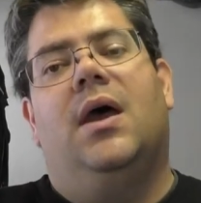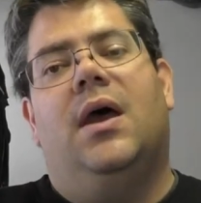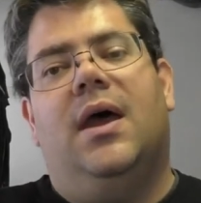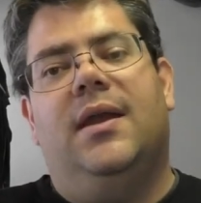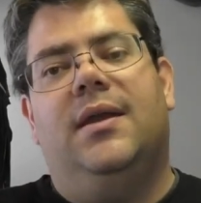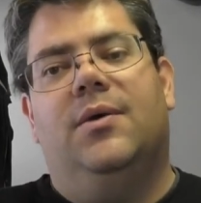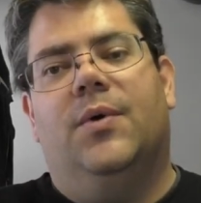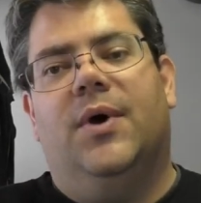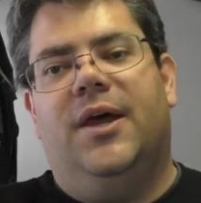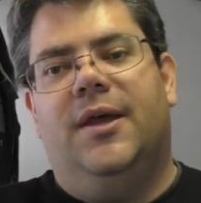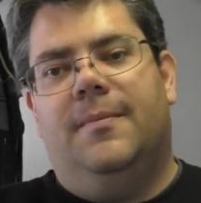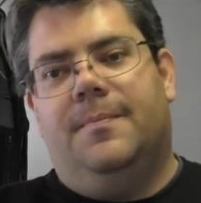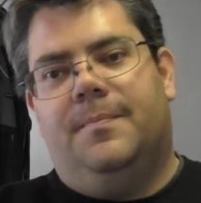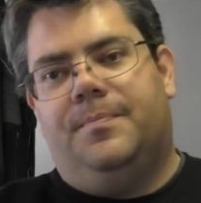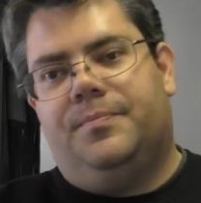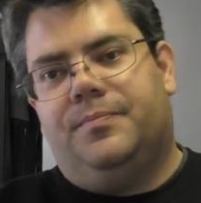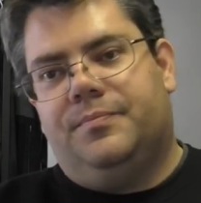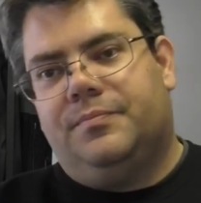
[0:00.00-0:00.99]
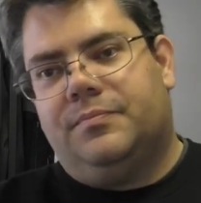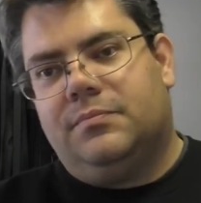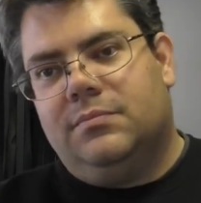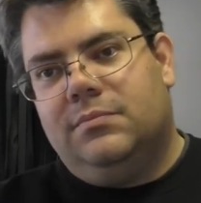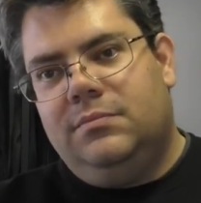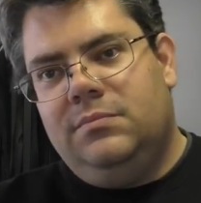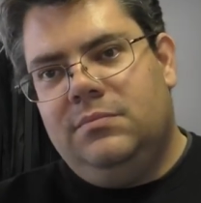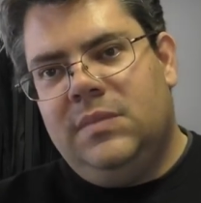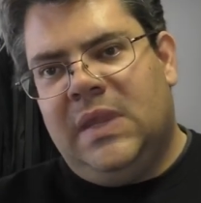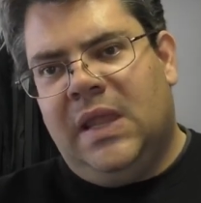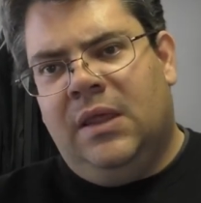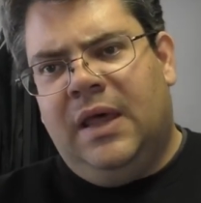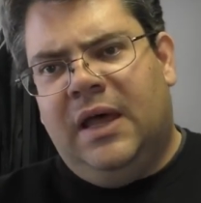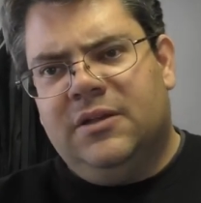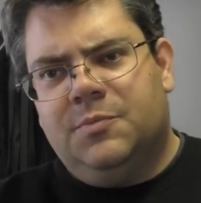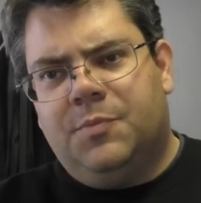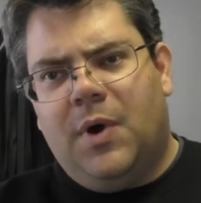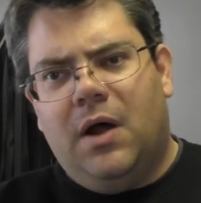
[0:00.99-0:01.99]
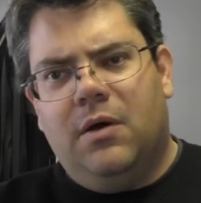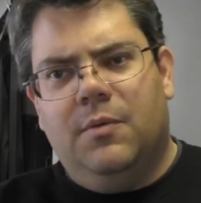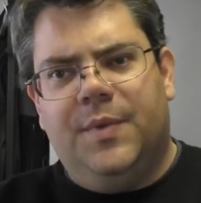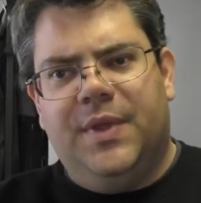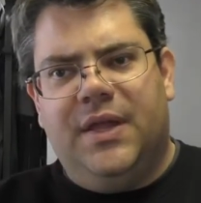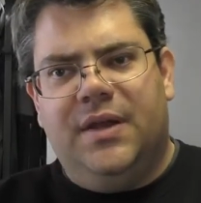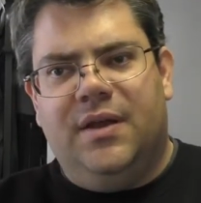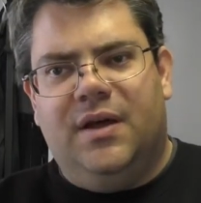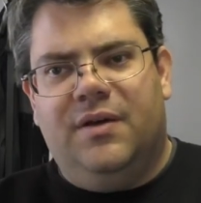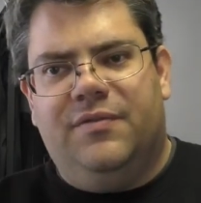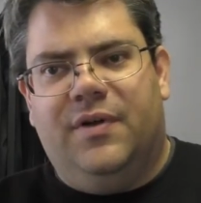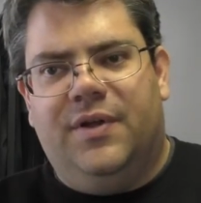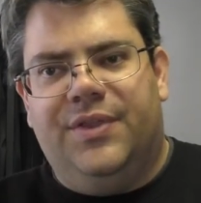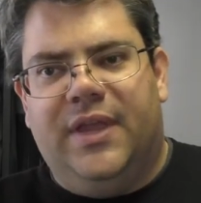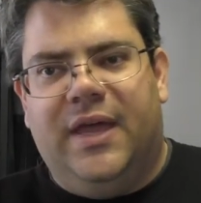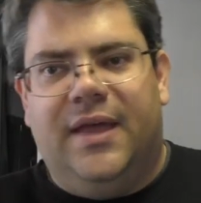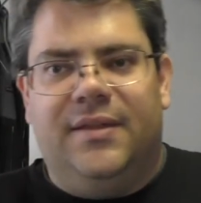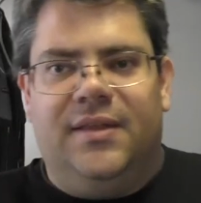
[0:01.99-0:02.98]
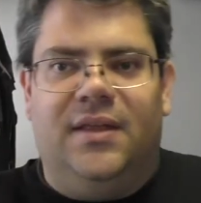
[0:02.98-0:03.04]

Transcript: Anyway, that's probably enough on that.